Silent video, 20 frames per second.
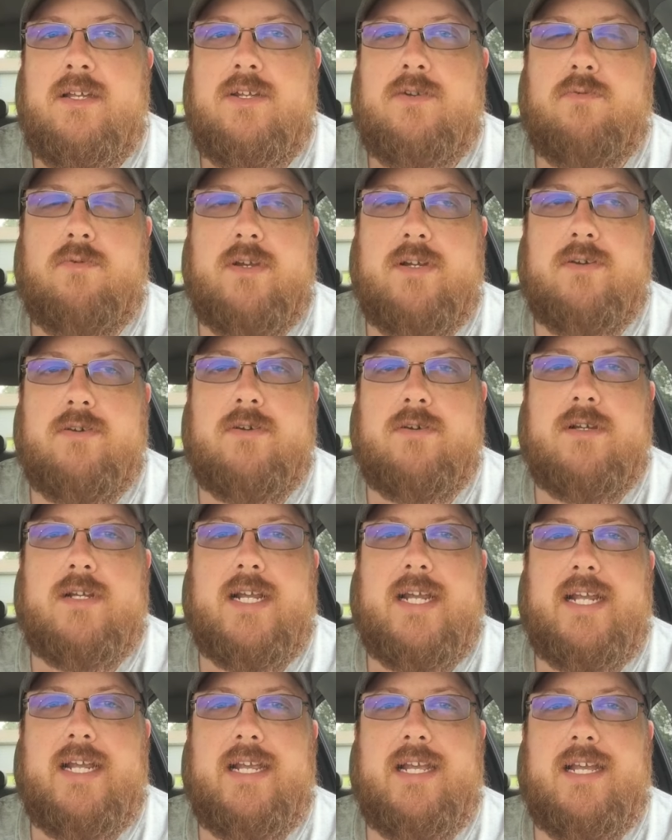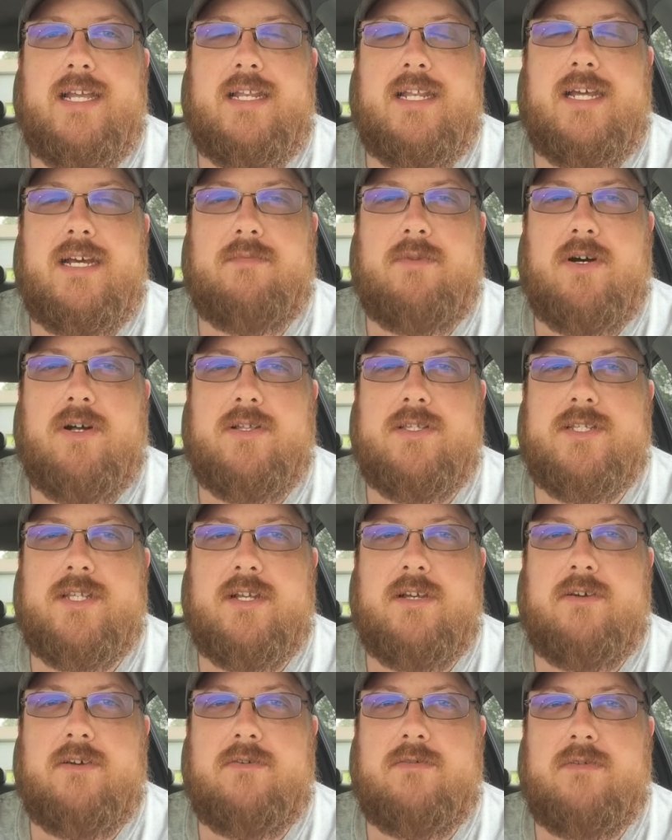Twitter, and I've
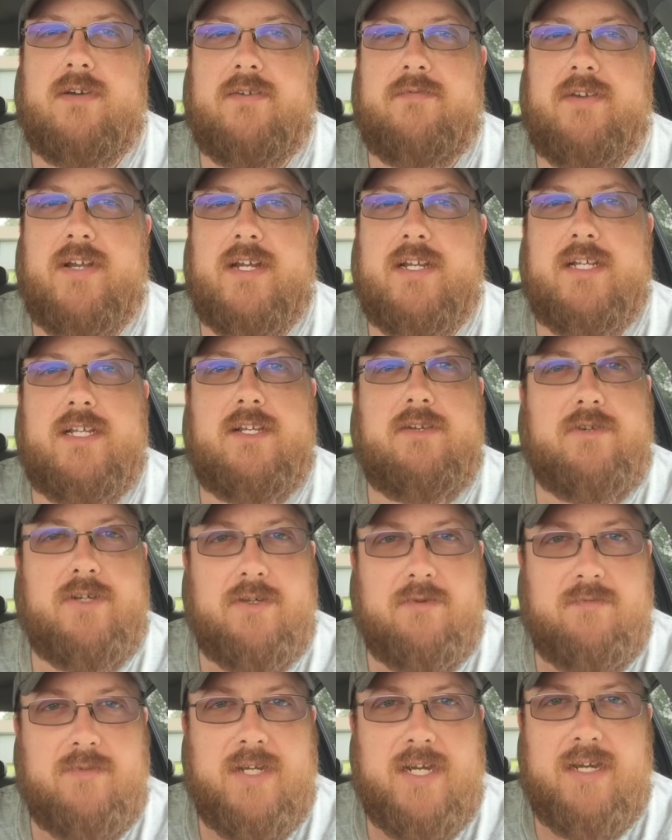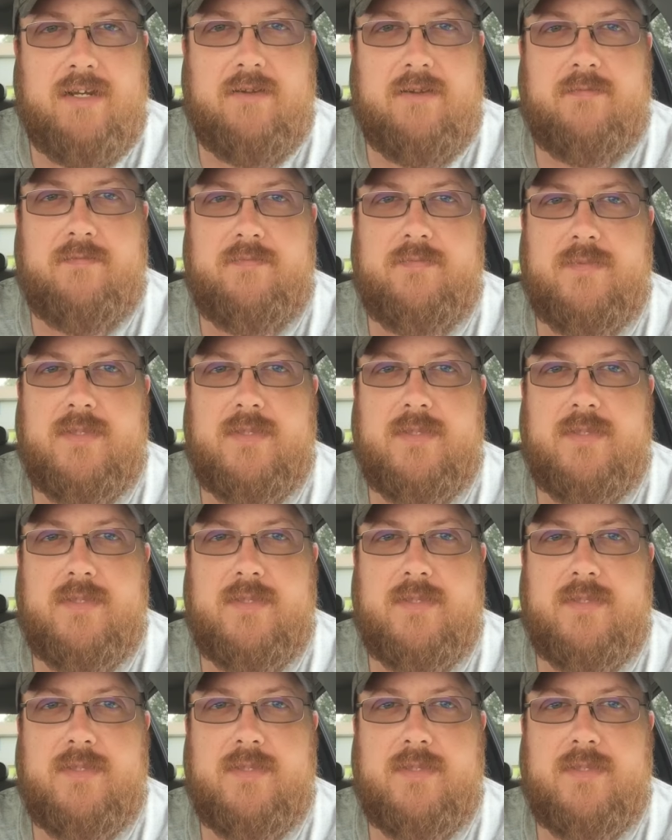got a YouTube channel.